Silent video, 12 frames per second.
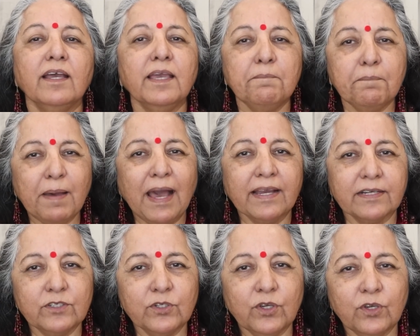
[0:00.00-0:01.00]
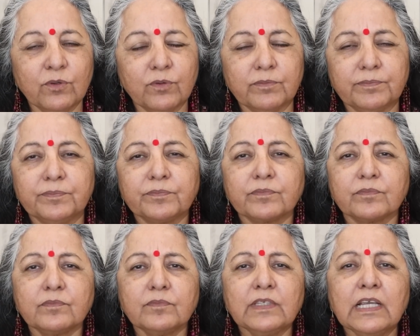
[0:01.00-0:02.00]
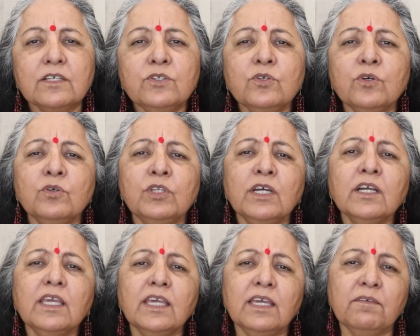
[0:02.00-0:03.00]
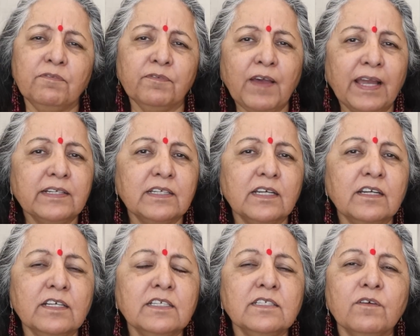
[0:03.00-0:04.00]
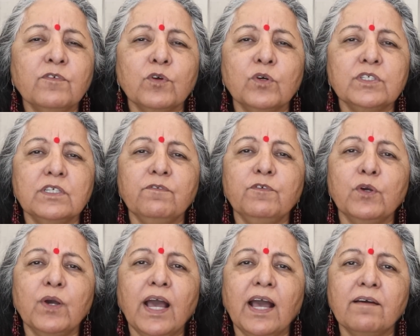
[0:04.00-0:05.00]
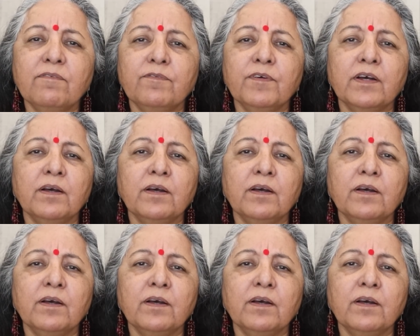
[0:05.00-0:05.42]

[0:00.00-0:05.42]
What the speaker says: impact to you. So the key factor is, of course, if you have